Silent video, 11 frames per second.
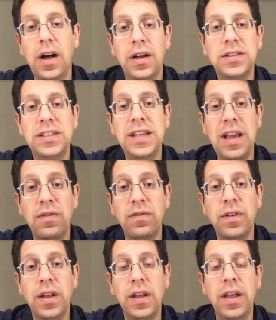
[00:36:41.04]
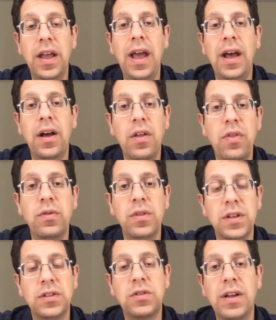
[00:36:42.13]
safe through
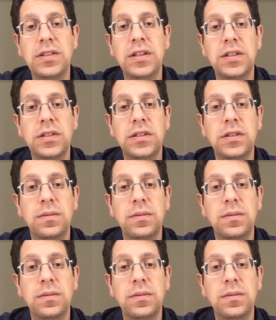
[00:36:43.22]
this crisis.